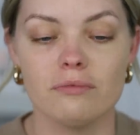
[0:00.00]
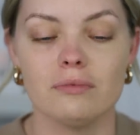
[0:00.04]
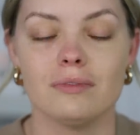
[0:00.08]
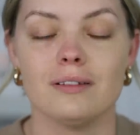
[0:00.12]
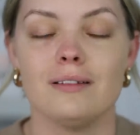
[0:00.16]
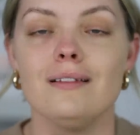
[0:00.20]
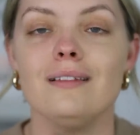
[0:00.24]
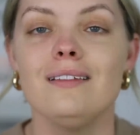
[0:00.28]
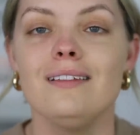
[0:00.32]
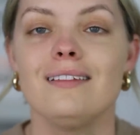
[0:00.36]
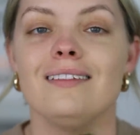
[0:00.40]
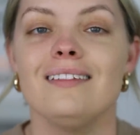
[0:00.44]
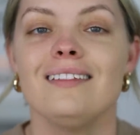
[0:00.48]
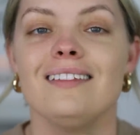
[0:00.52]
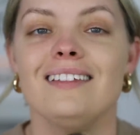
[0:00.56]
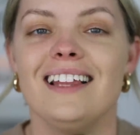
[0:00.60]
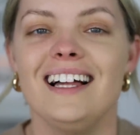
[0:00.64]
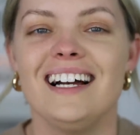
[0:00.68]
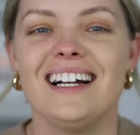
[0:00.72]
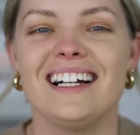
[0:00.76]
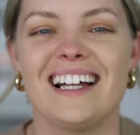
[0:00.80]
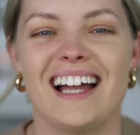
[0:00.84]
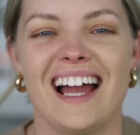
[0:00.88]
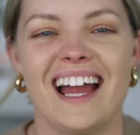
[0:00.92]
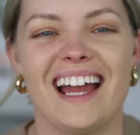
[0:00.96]

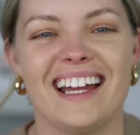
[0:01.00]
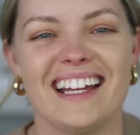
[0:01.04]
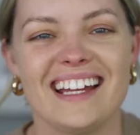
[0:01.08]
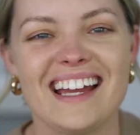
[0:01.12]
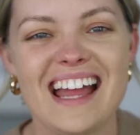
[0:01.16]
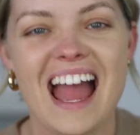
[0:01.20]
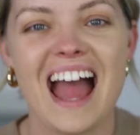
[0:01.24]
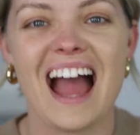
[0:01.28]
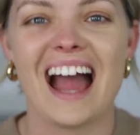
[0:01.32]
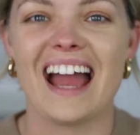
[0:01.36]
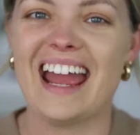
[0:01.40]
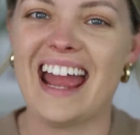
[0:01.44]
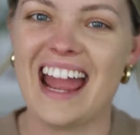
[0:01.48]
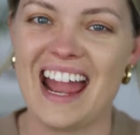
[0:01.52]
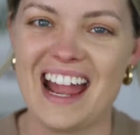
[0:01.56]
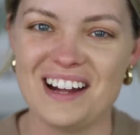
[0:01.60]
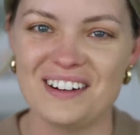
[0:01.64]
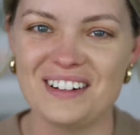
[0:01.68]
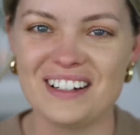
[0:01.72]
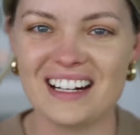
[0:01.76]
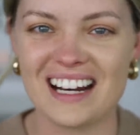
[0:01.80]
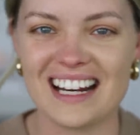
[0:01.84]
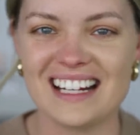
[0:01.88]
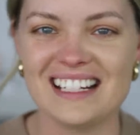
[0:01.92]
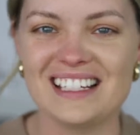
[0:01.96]
I hate
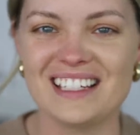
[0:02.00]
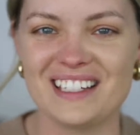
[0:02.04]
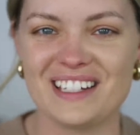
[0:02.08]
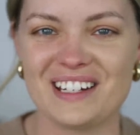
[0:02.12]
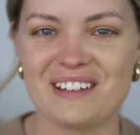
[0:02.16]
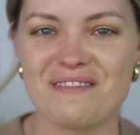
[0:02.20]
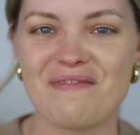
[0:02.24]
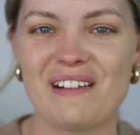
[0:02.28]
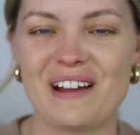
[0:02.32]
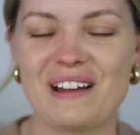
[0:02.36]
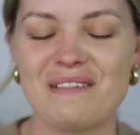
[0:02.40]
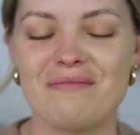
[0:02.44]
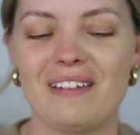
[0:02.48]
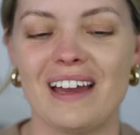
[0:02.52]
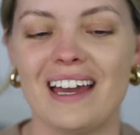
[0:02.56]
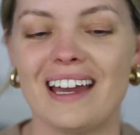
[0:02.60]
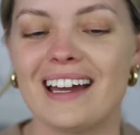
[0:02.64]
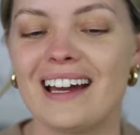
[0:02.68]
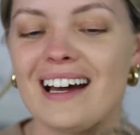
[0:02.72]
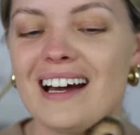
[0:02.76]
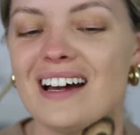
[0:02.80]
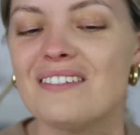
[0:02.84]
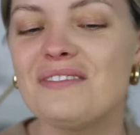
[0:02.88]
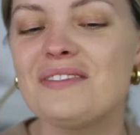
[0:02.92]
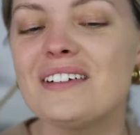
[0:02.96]
when I do my
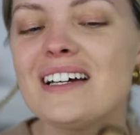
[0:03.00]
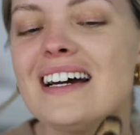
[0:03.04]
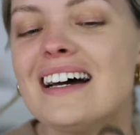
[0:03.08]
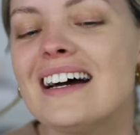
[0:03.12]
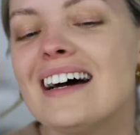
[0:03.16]
makeup